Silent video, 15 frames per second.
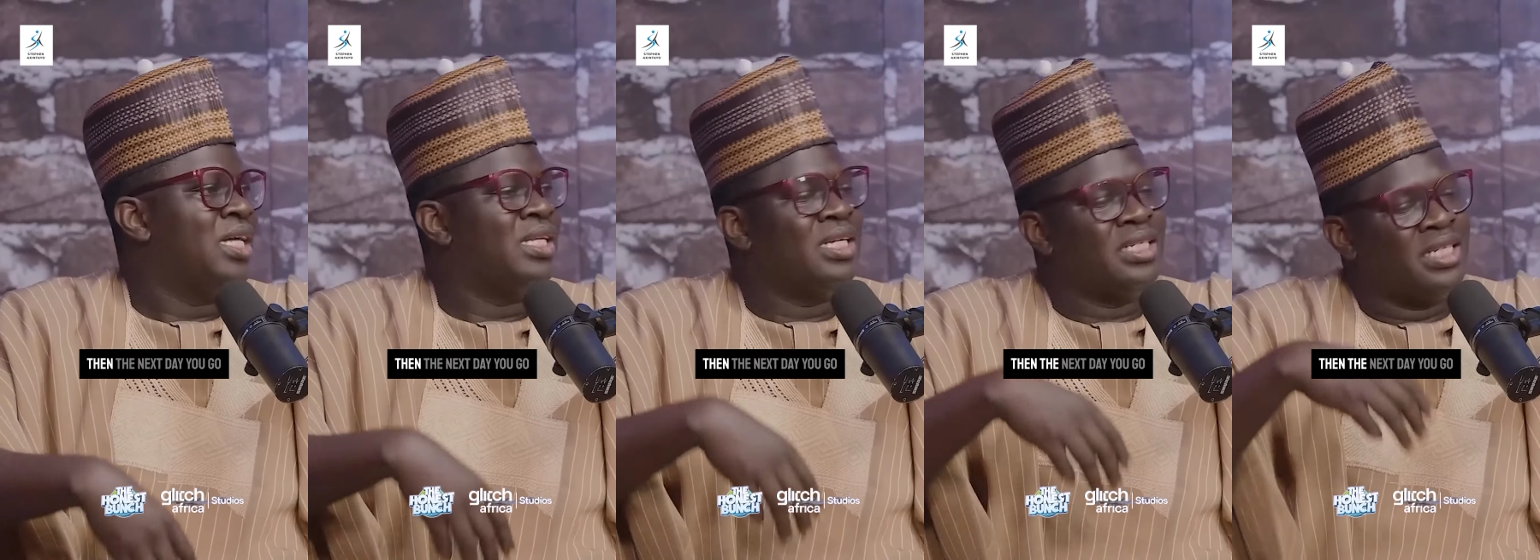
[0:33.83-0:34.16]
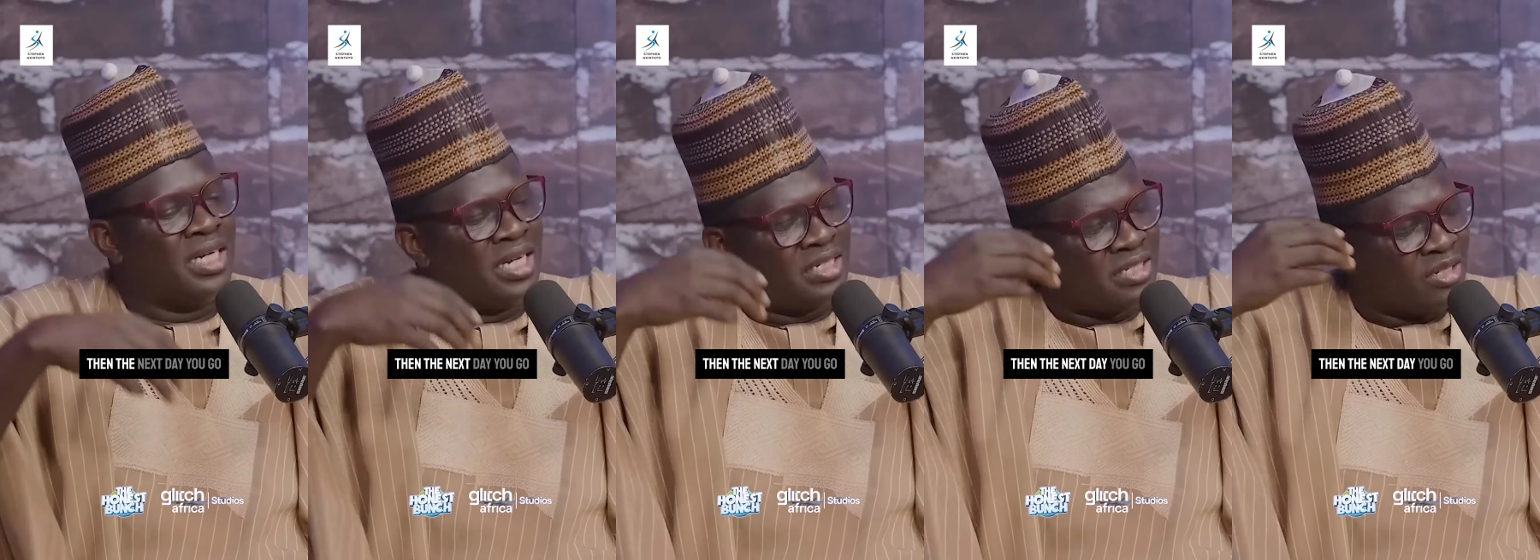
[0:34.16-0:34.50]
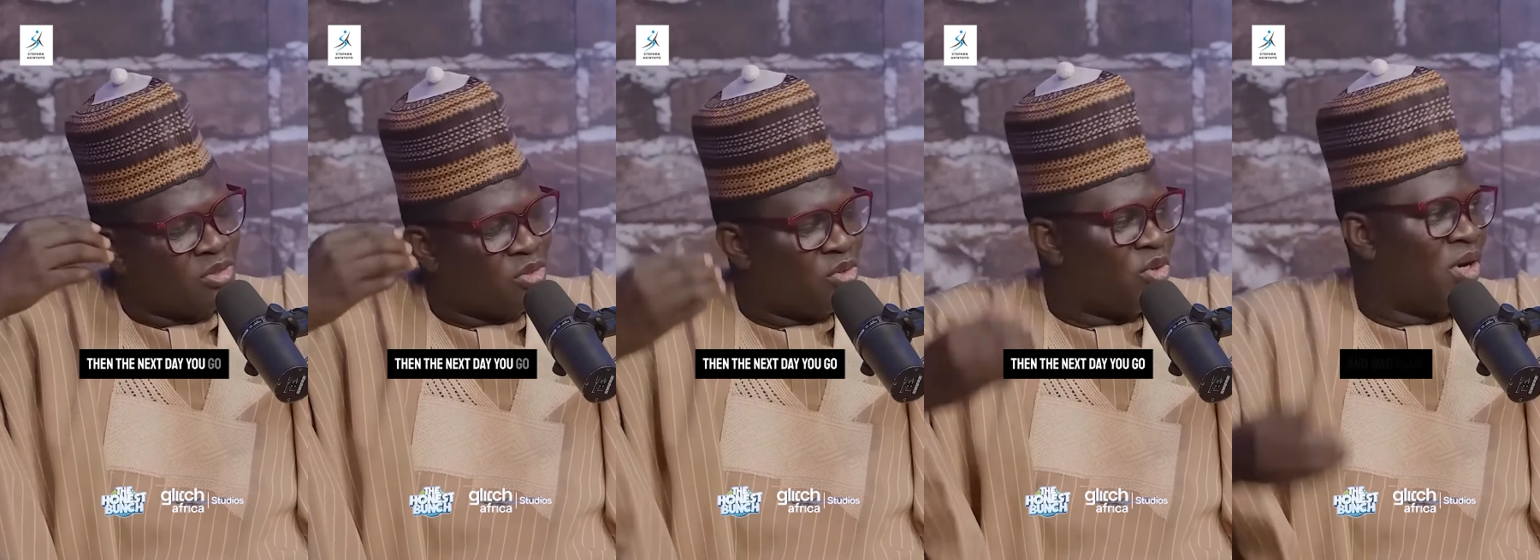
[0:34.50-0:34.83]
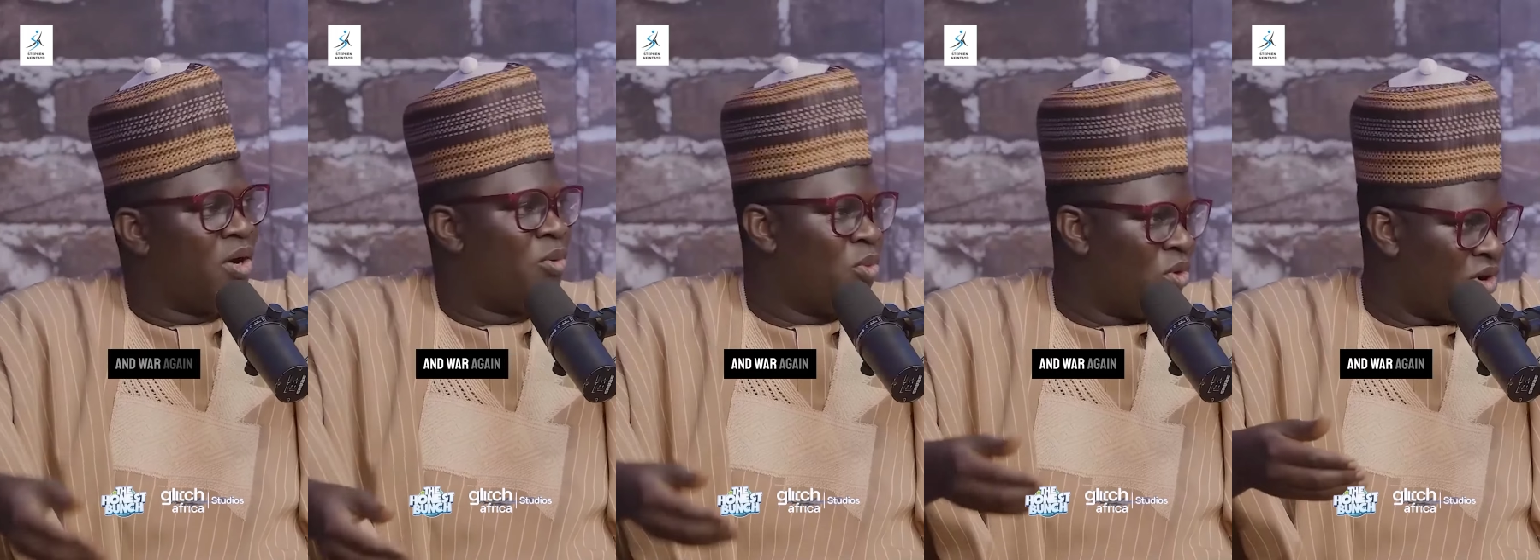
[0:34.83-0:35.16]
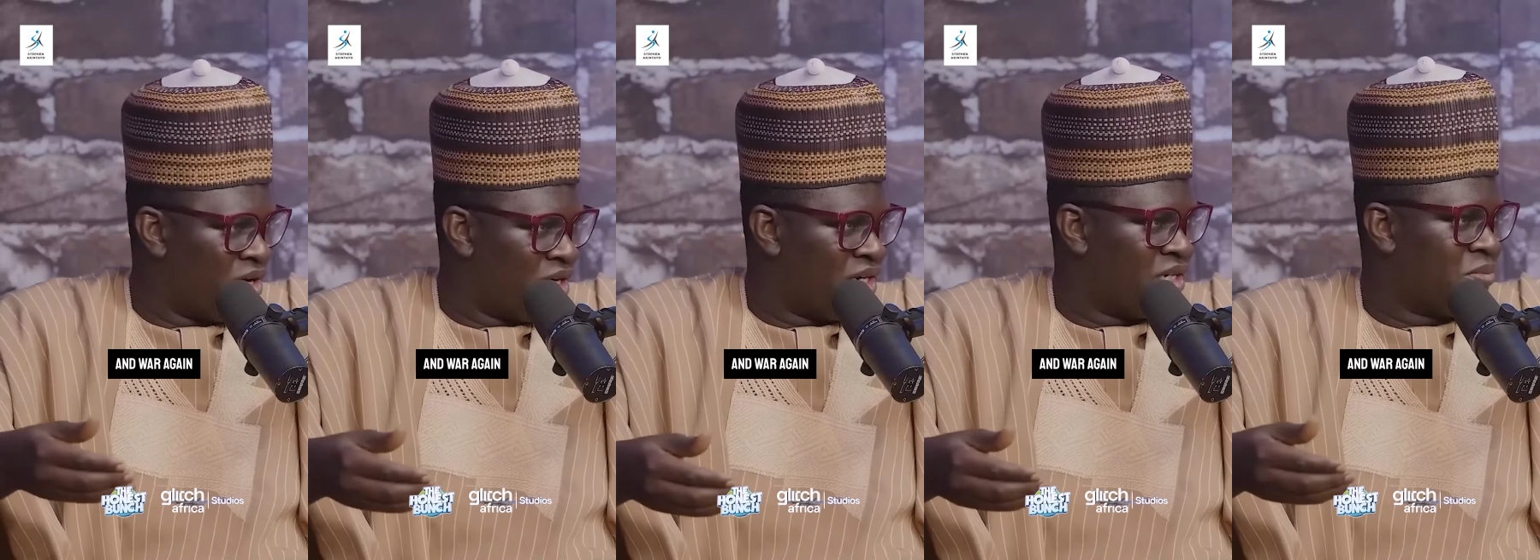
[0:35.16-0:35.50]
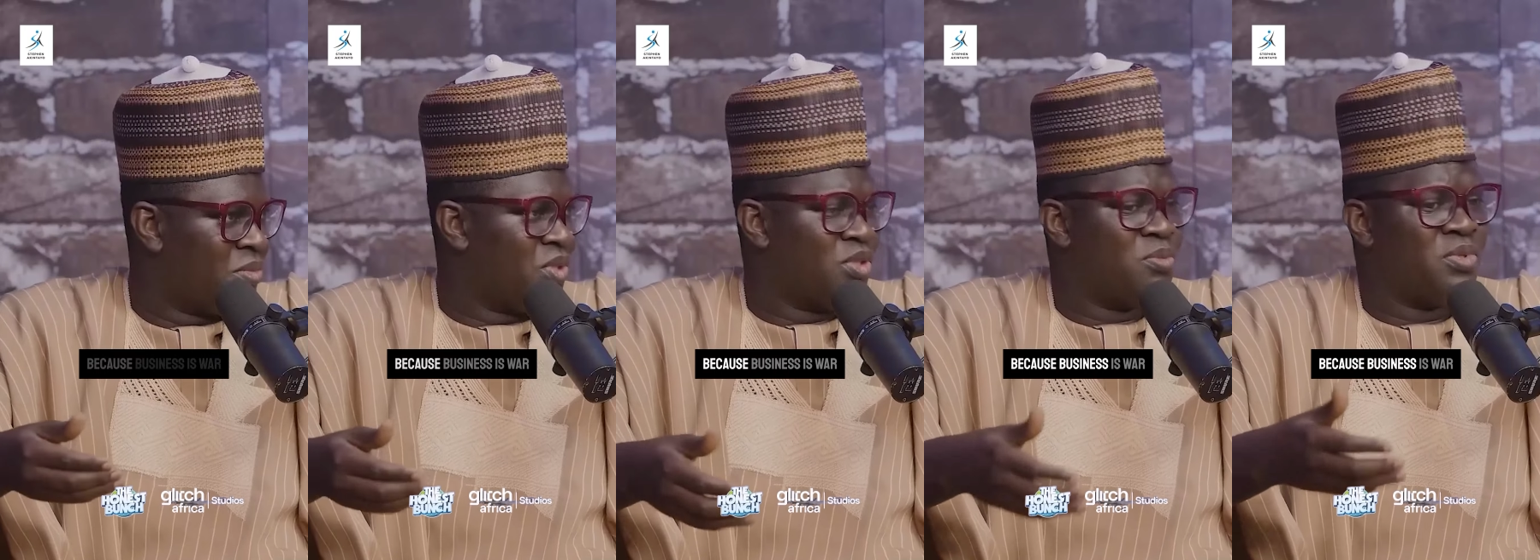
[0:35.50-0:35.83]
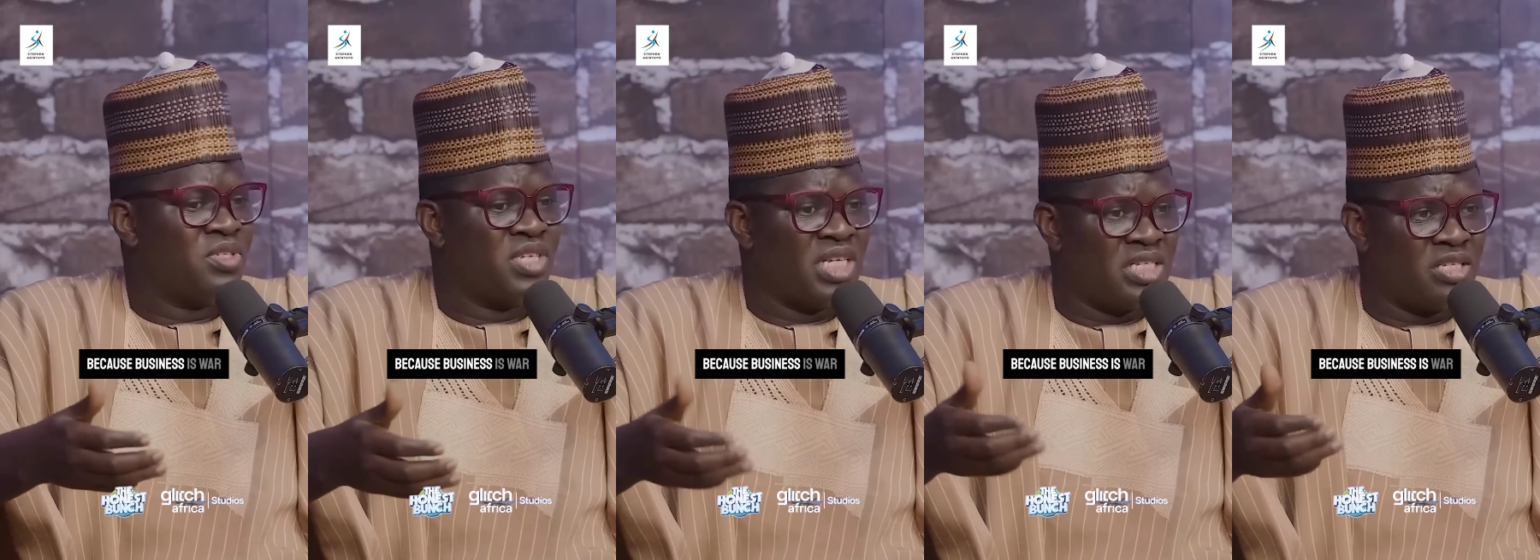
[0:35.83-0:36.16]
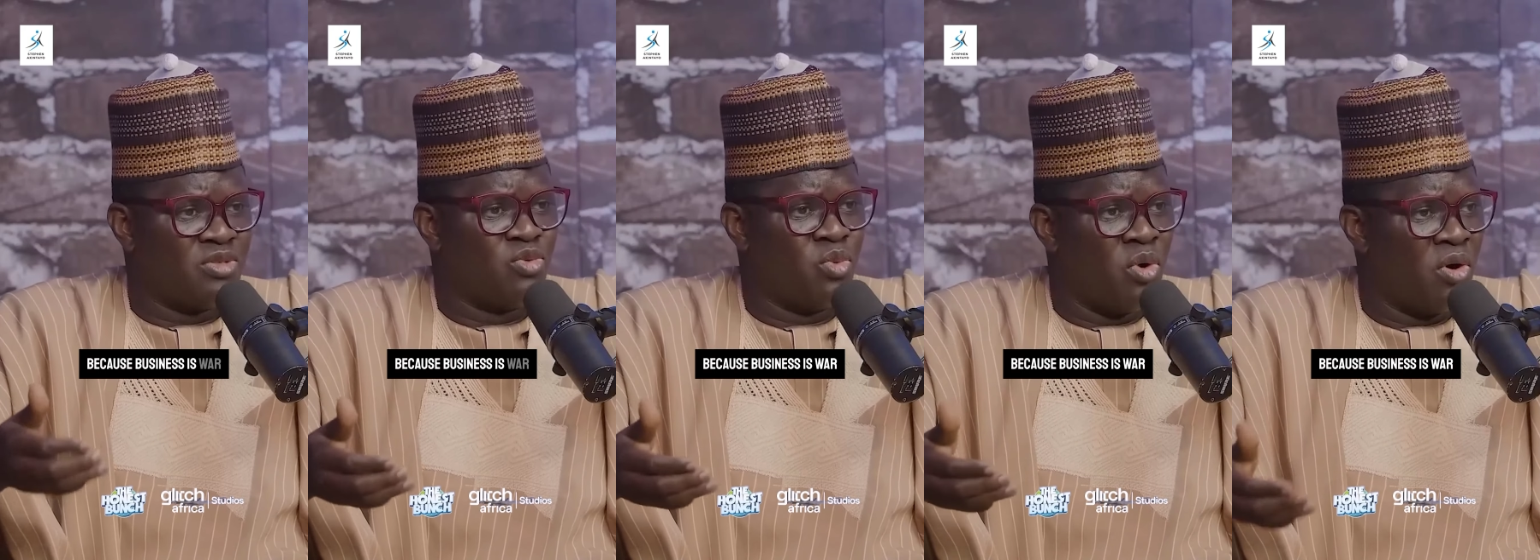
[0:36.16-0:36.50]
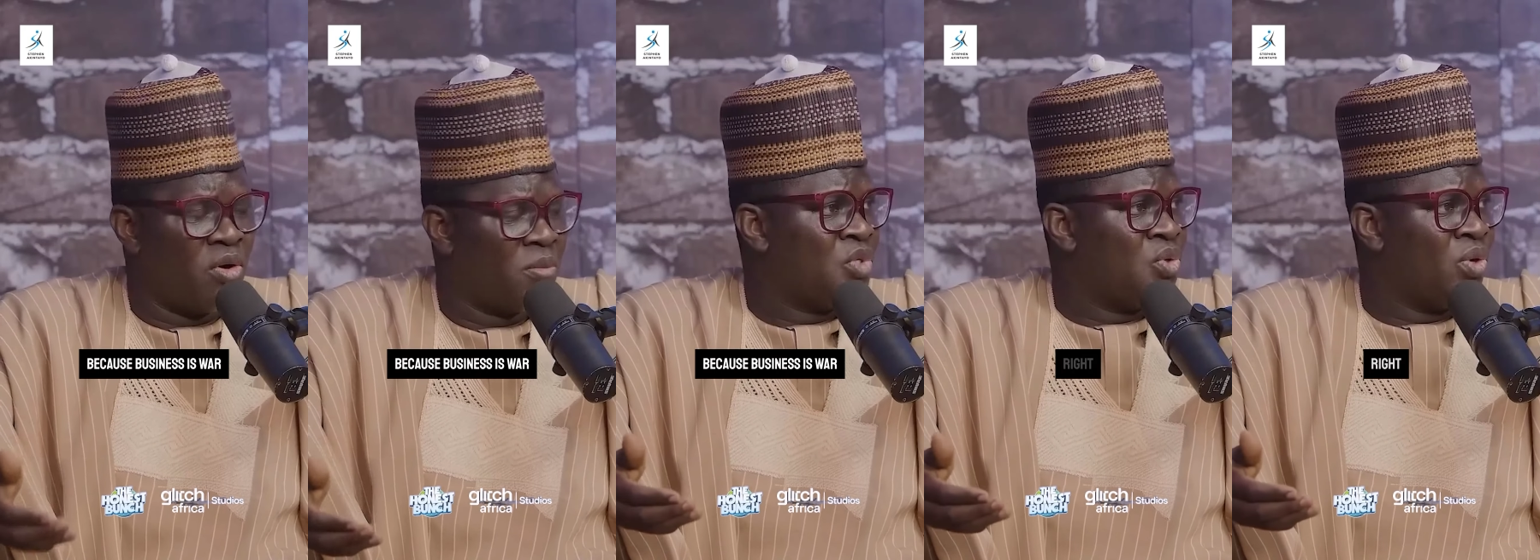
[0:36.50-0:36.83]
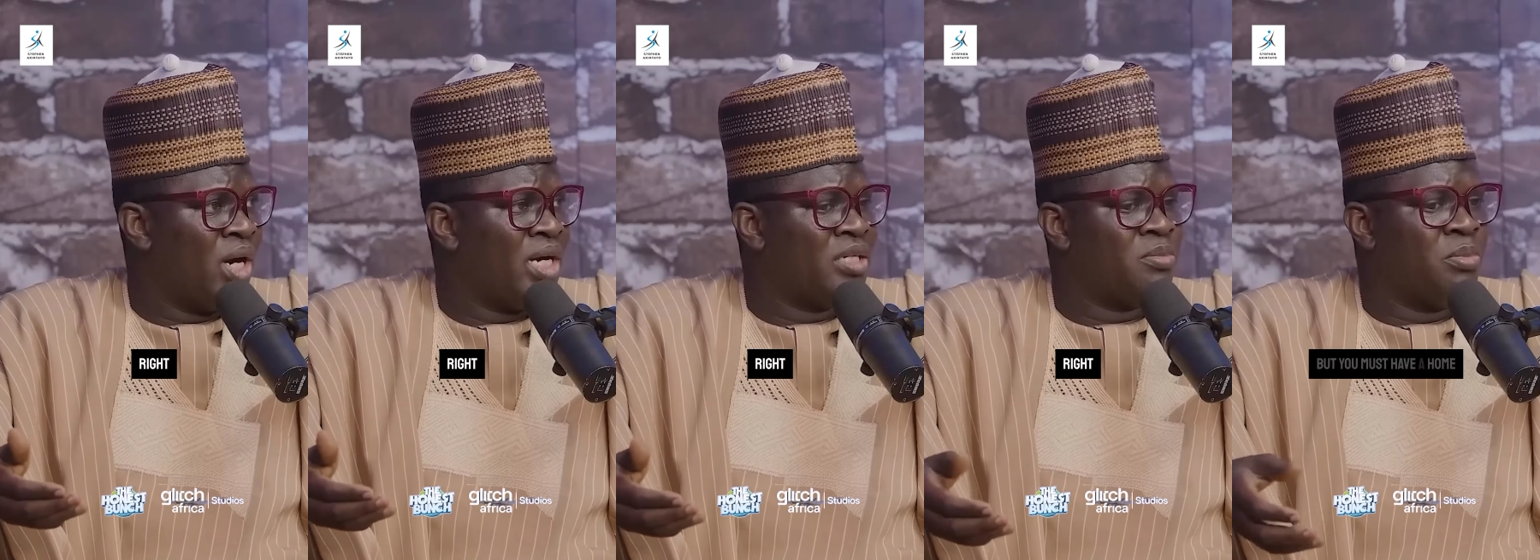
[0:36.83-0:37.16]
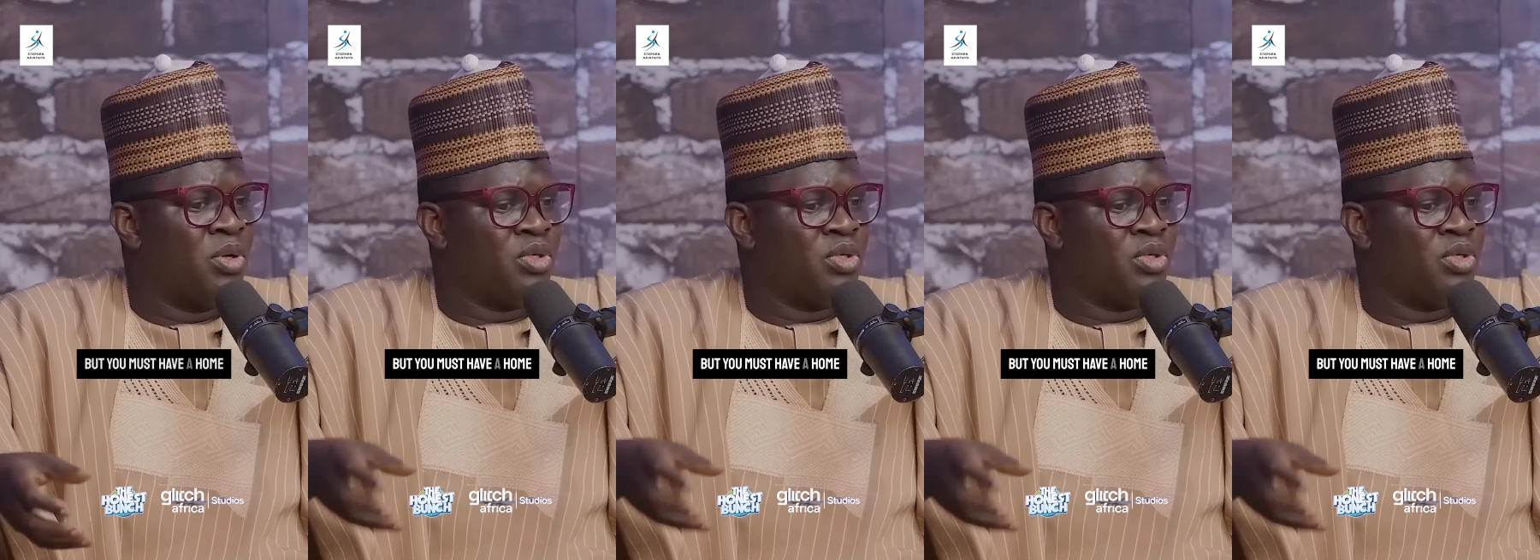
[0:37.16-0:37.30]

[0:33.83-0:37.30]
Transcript: And then the next day you go and war again because business mm. is war, right?